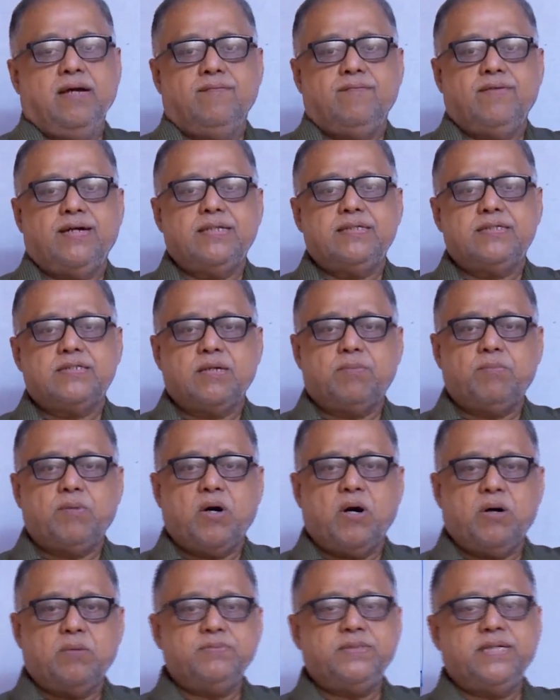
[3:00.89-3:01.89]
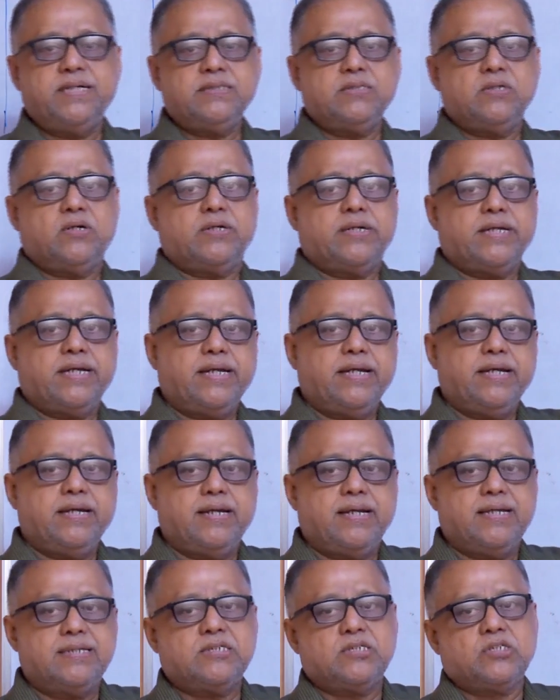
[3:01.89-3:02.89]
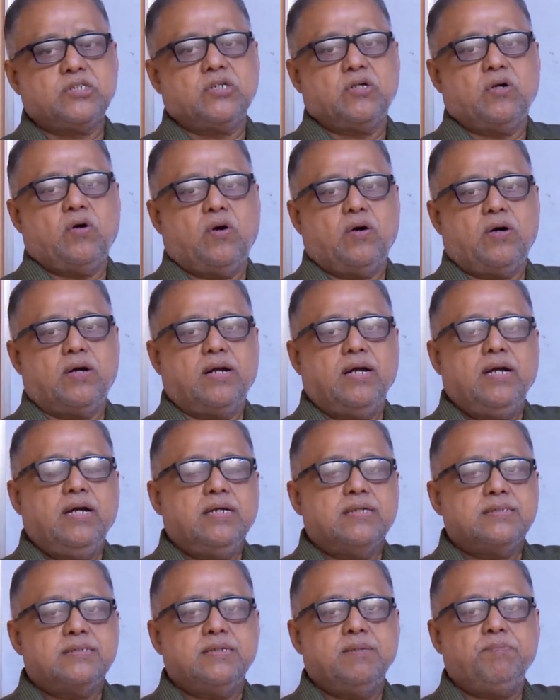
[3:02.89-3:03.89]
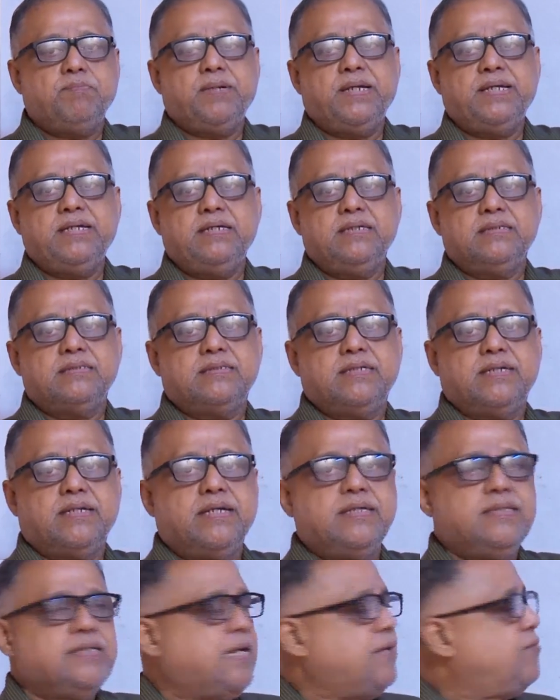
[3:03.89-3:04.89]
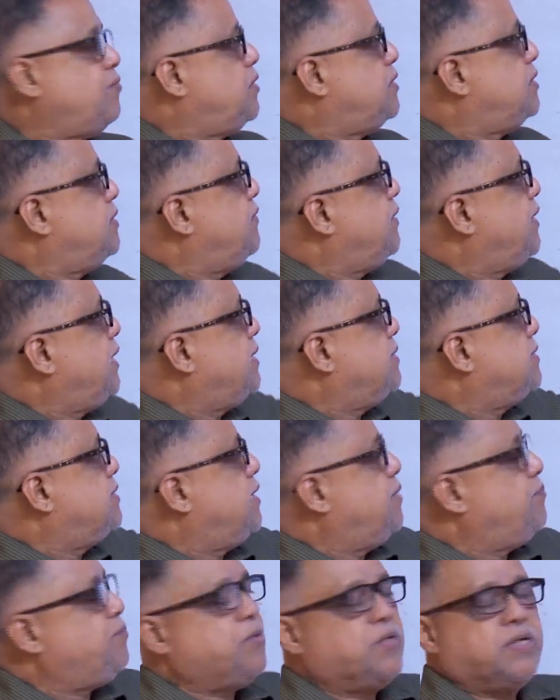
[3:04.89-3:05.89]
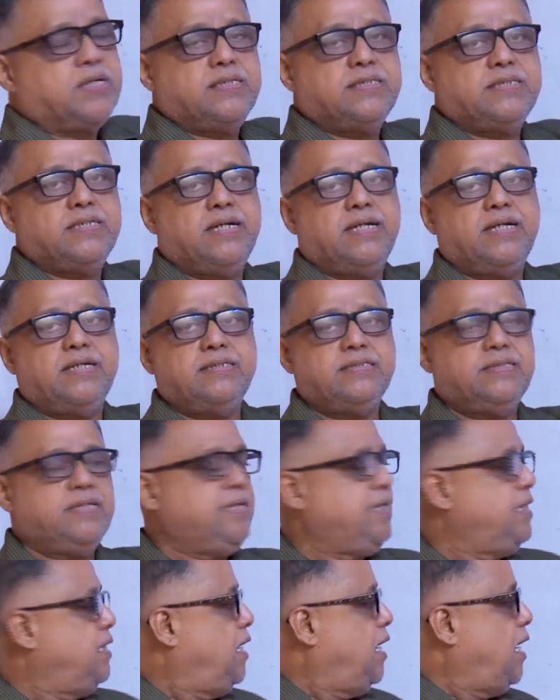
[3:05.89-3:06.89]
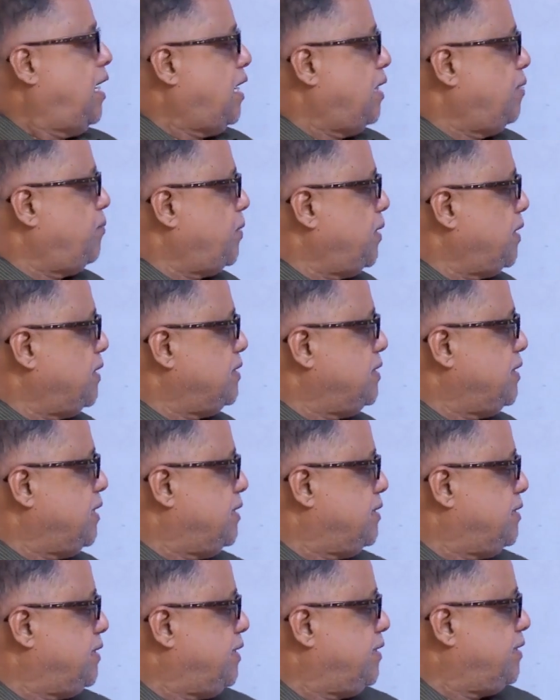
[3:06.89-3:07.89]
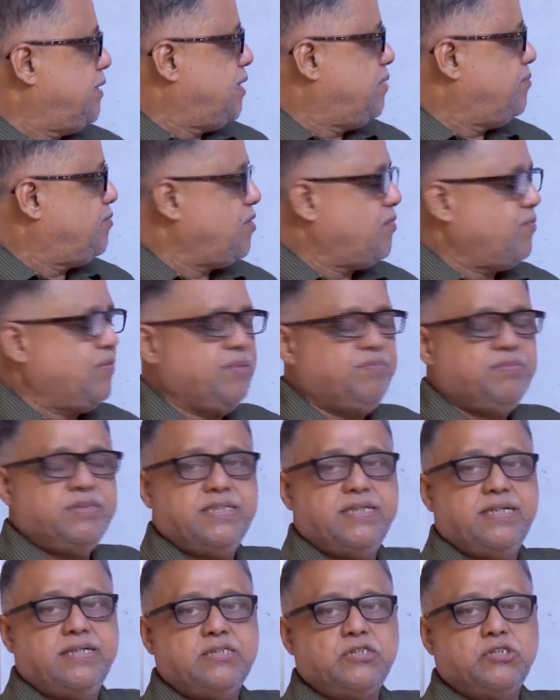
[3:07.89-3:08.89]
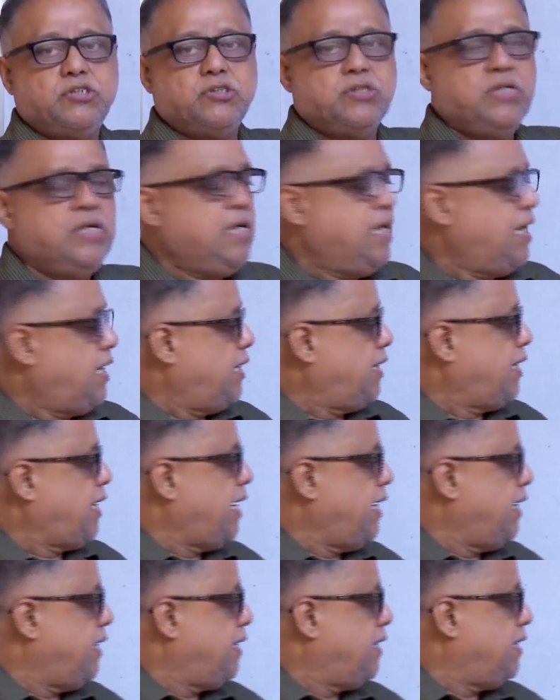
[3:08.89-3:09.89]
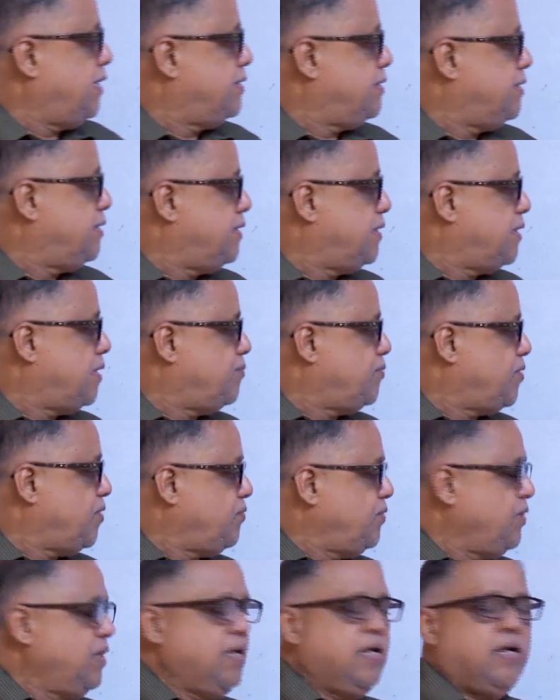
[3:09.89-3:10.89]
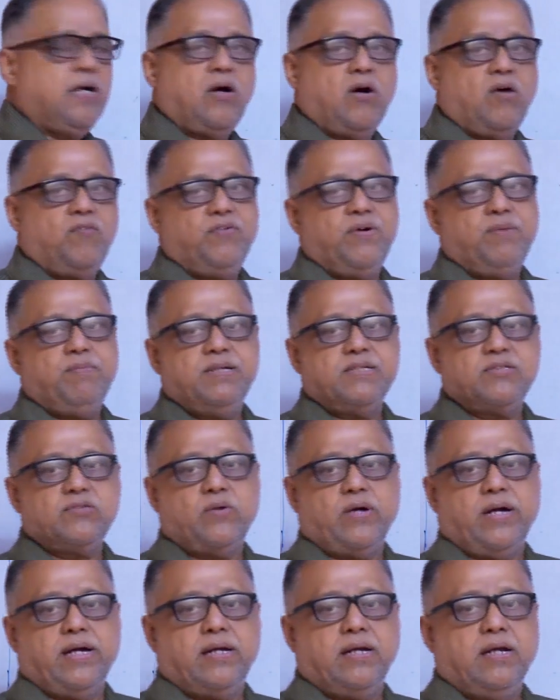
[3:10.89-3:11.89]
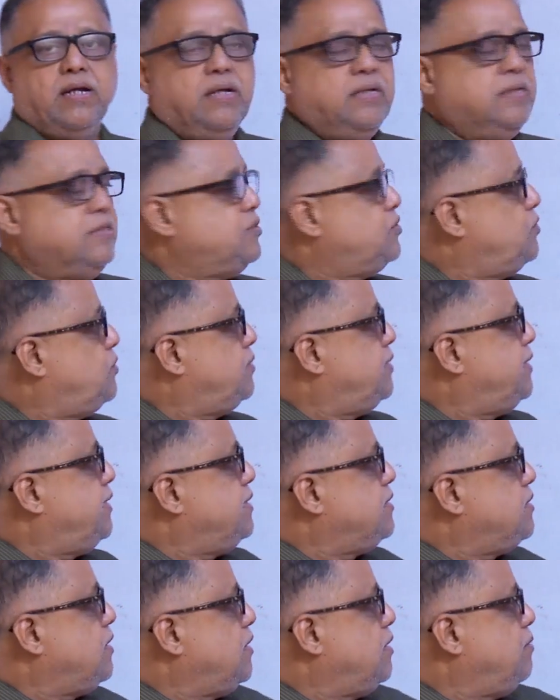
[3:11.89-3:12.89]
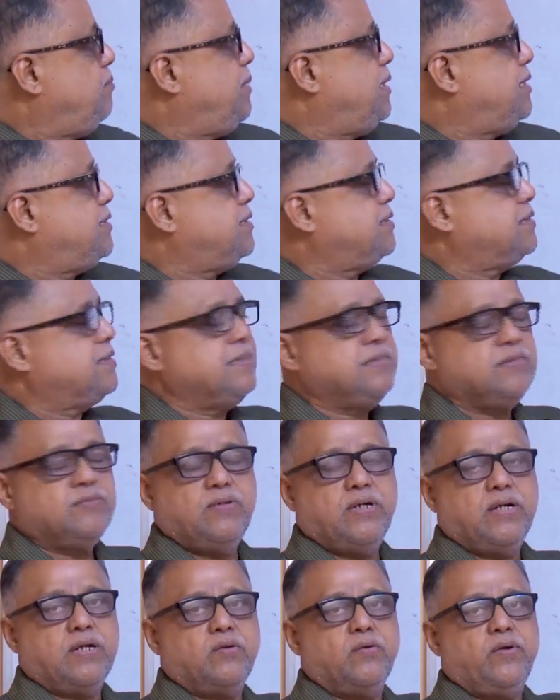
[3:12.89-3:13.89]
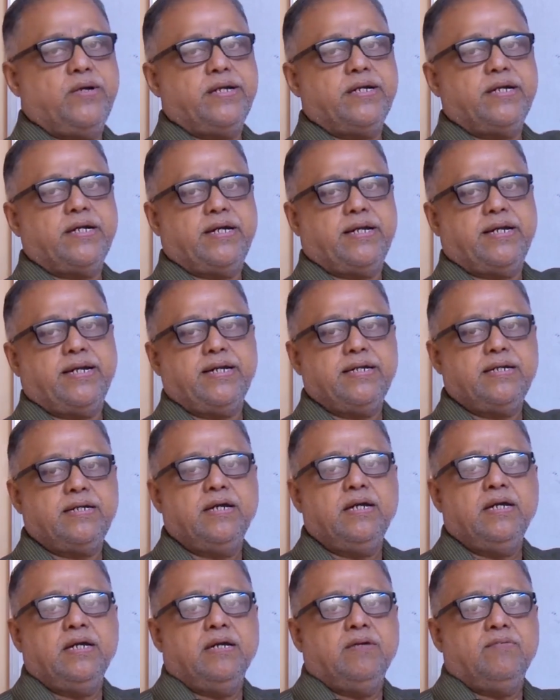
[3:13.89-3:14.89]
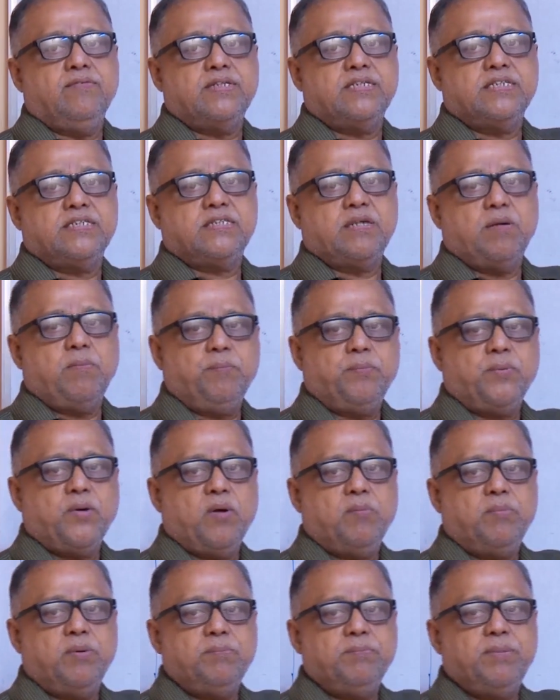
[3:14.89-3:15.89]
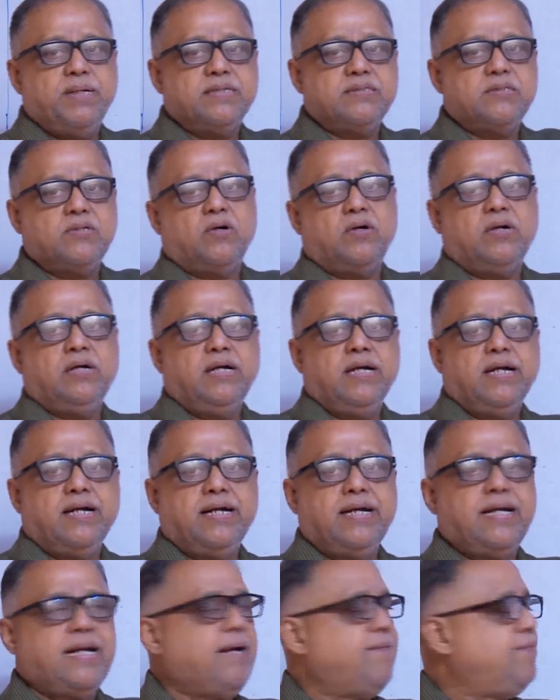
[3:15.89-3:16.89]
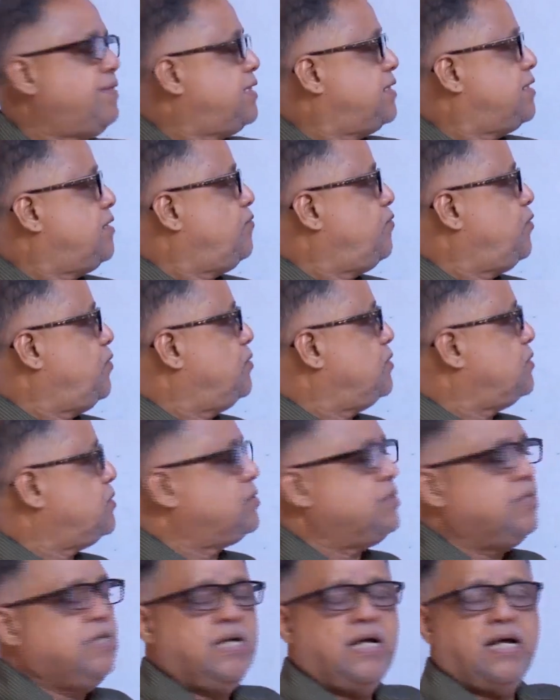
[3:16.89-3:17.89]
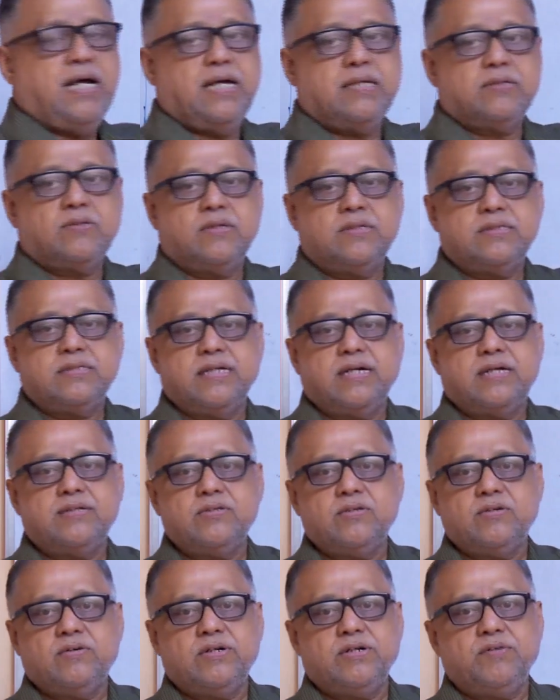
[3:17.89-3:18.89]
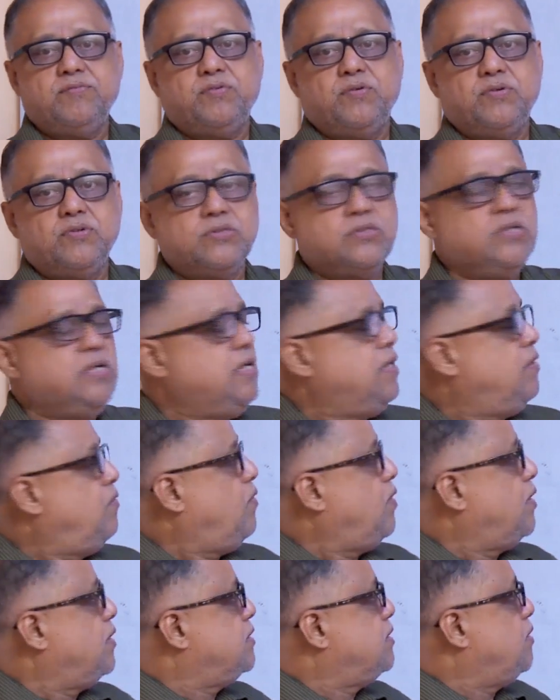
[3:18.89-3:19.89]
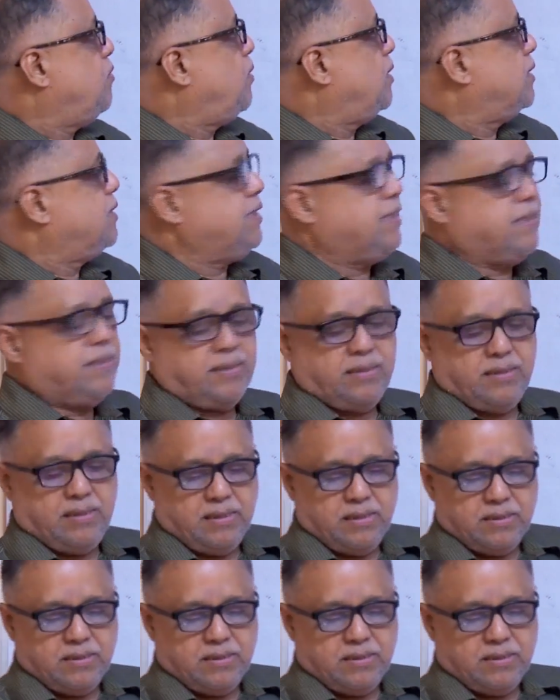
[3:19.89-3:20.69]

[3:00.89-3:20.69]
When some objects are taking rest or simply sitting, that one we can say potential energy, and potential energy in terms of mgh and kinetic energy in terms of half mv square. So these are the basic things we are going to connect with some problem based on gravitational force as well as the conservative force. What is the work done?